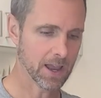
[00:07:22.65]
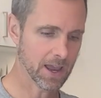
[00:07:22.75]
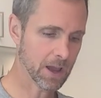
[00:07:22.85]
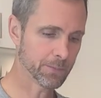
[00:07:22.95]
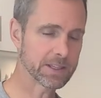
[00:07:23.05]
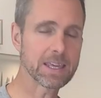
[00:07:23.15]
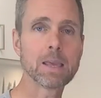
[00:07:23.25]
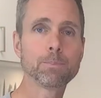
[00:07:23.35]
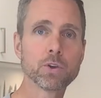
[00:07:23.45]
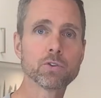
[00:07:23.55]
and I would
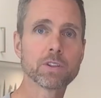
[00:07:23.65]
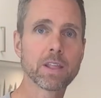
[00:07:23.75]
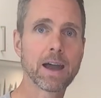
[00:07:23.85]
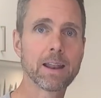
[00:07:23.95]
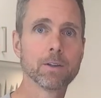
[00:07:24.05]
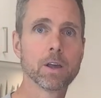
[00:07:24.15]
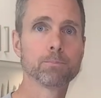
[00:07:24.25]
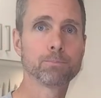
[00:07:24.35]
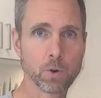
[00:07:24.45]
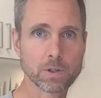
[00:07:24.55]
keep using
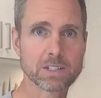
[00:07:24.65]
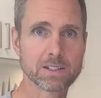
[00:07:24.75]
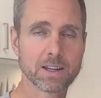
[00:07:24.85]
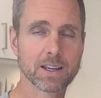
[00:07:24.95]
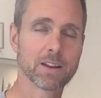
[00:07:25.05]
that post-seasoning.